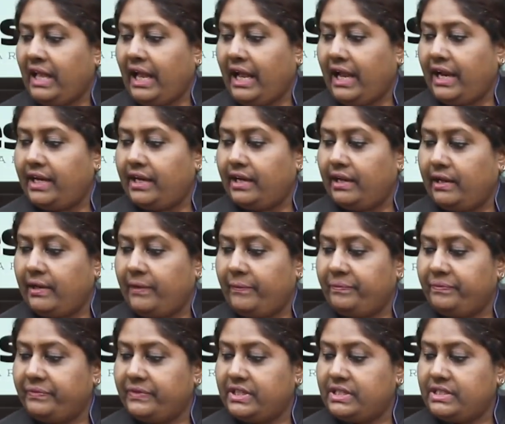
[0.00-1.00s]
and
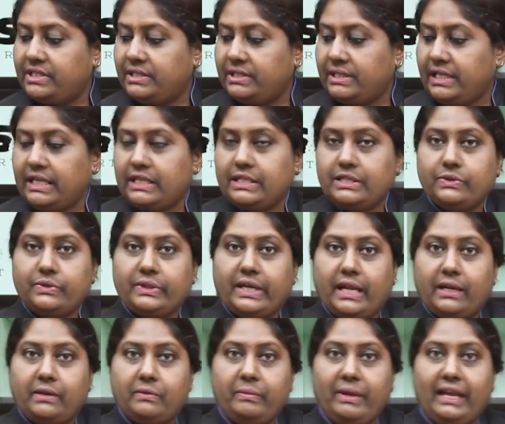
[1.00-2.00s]
this needs to
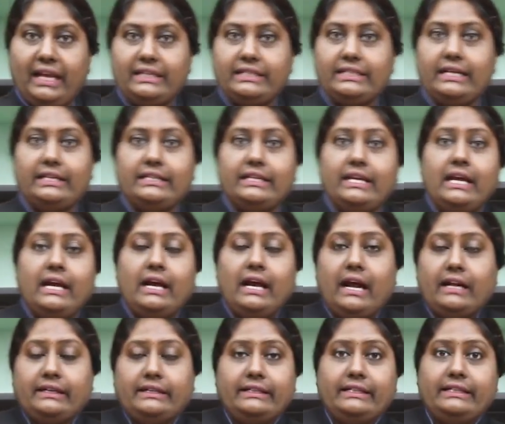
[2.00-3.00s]
get baked at
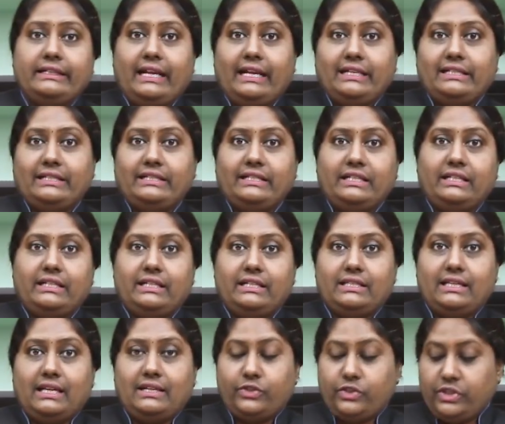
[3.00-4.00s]
180
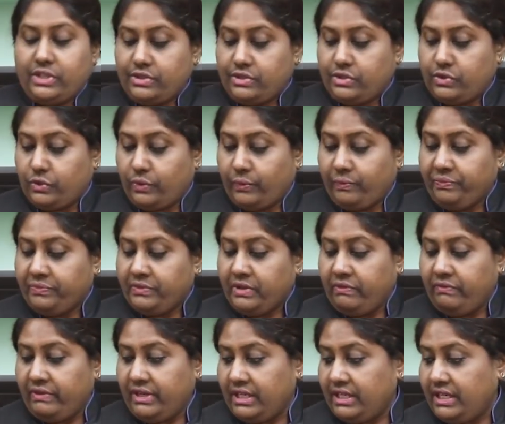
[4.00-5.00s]
degrees Celsius, so
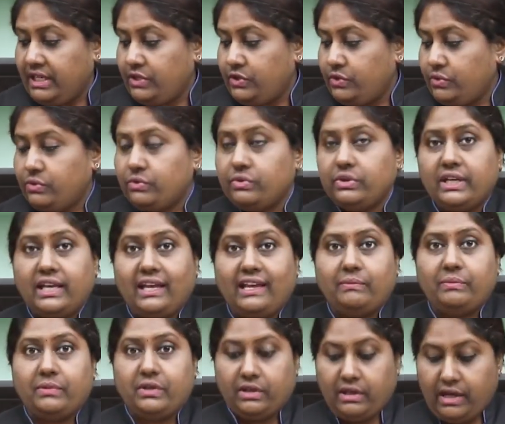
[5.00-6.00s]
we need to
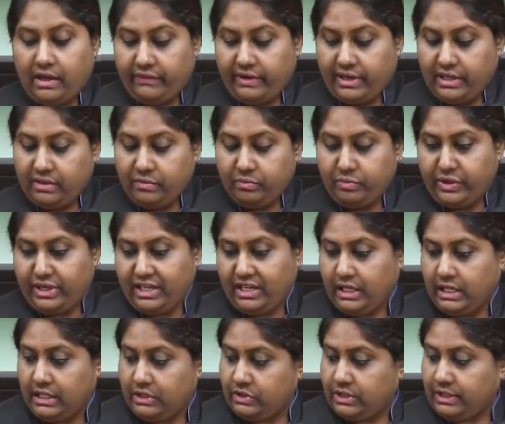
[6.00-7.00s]
keep the oven
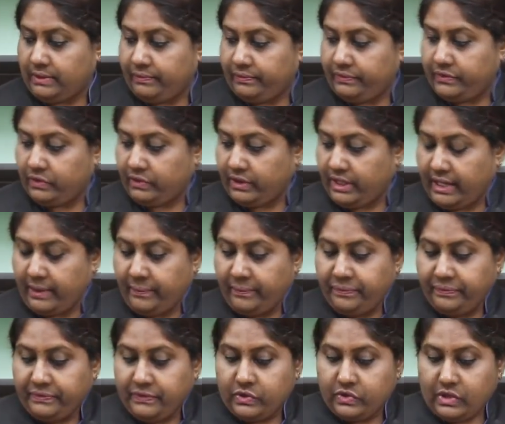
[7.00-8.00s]
preheating. Okay,
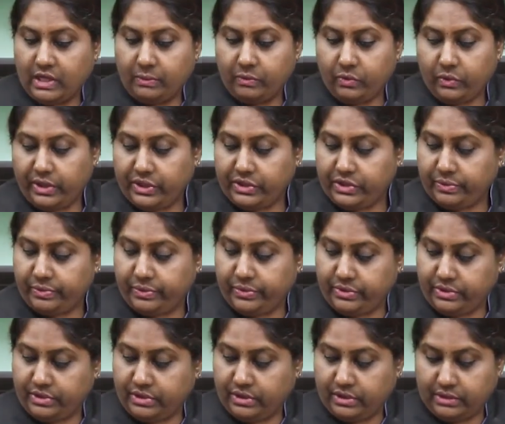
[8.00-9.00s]
so I'm going to
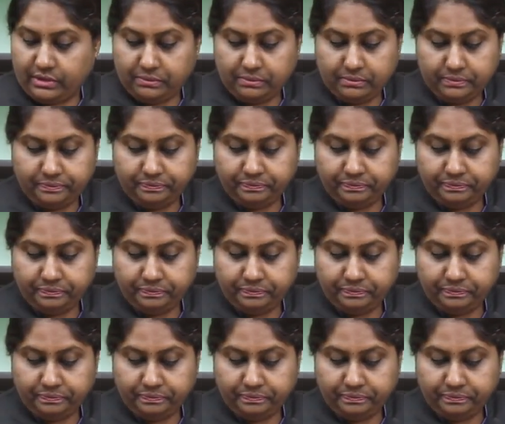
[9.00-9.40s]
put the